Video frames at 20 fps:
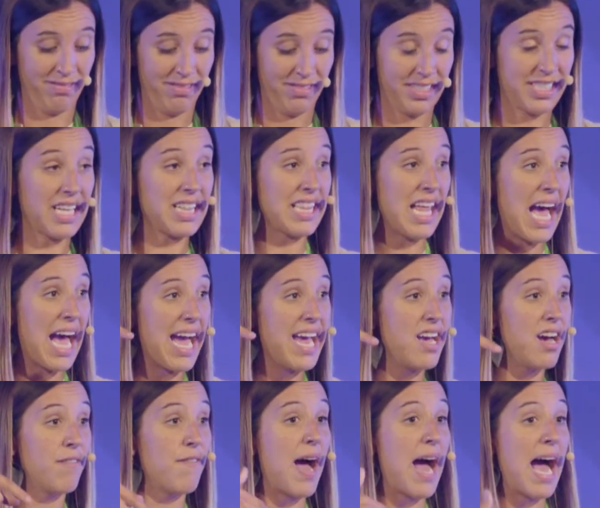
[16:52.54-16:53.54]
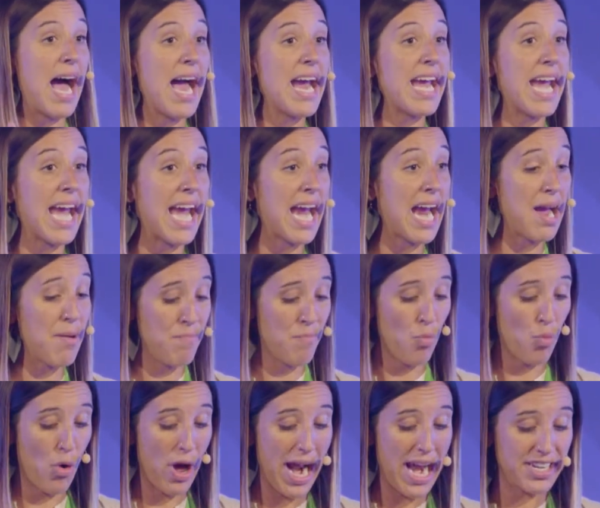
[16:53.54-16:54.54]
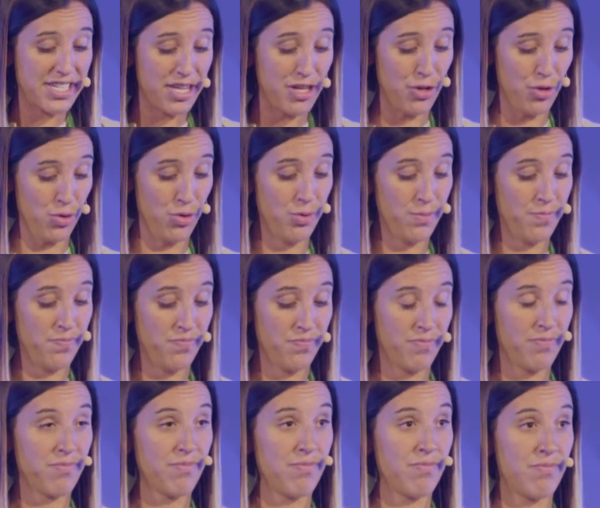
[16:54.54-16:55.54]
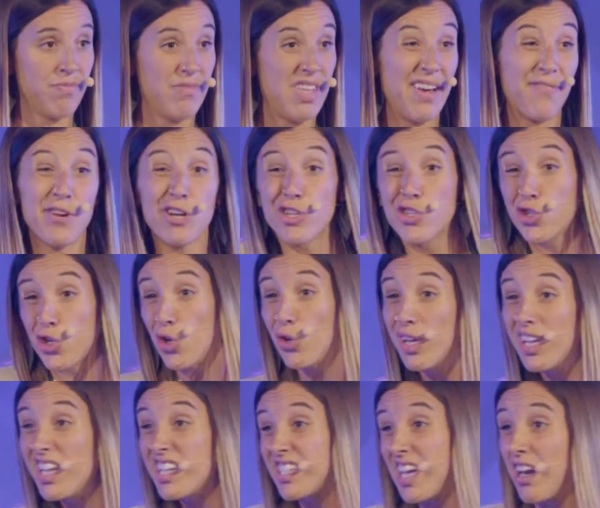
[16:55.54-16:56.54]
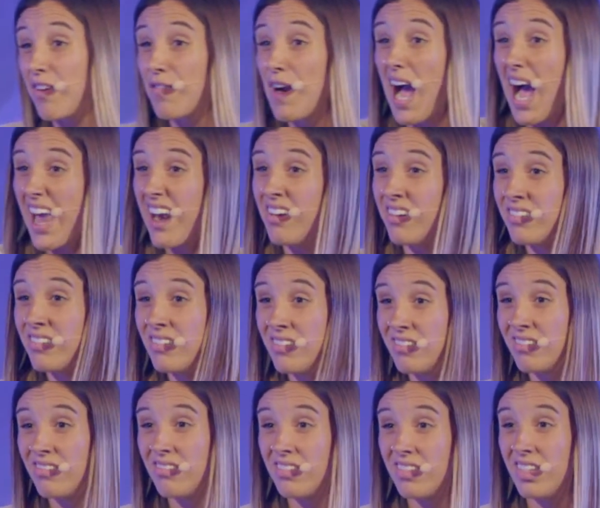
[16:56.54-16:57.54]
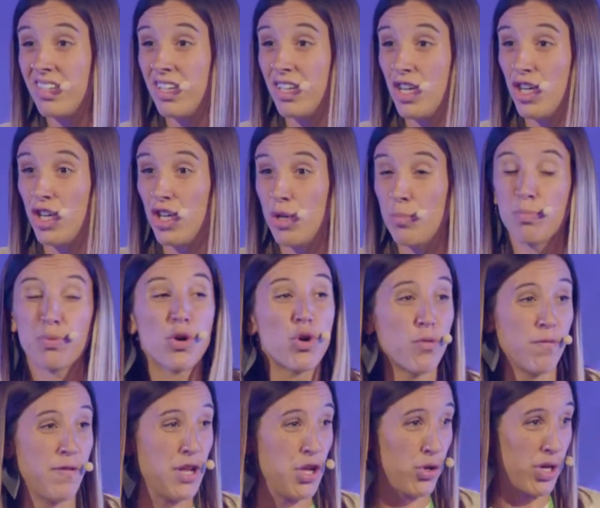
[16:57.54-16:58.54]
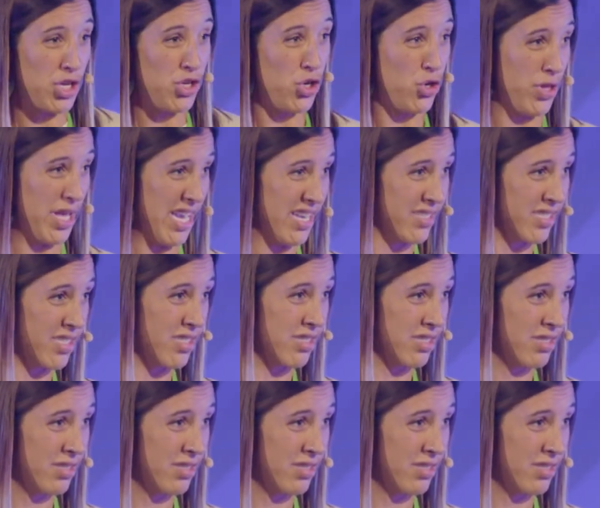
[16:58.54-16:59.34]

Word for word: The lie of, I am what I do. If you're truly the Son of God, prove that you can do this.